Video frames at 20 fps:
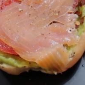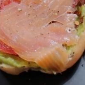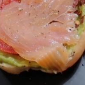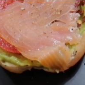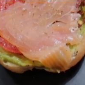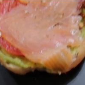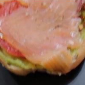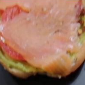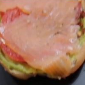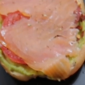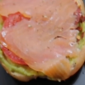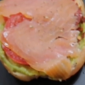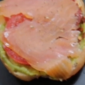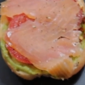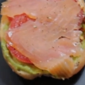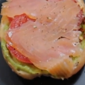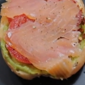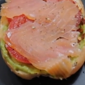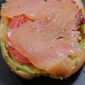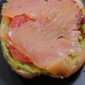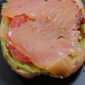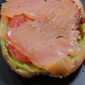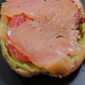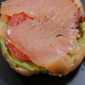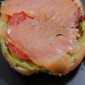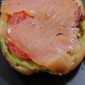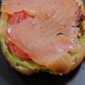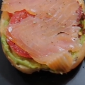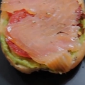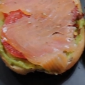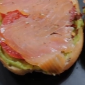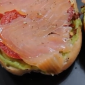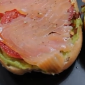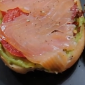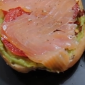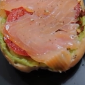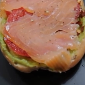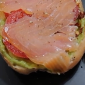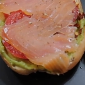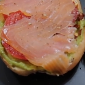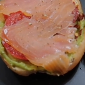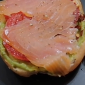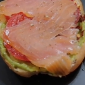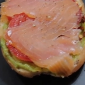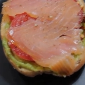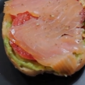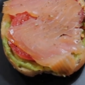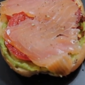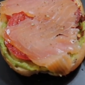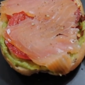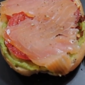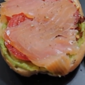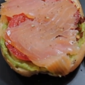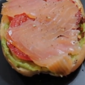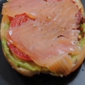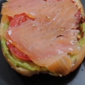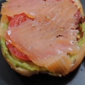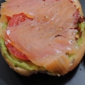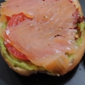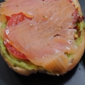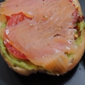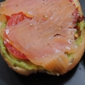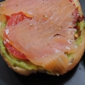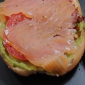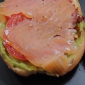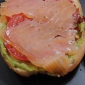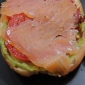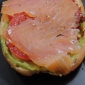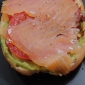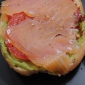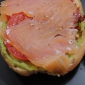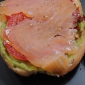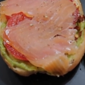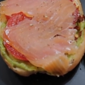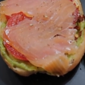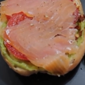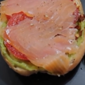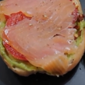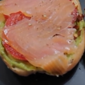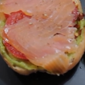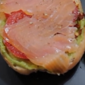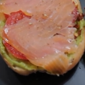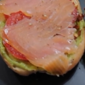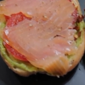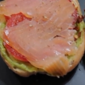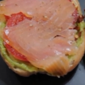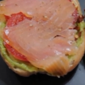again, I'll put all of the macros and everything for this meal on the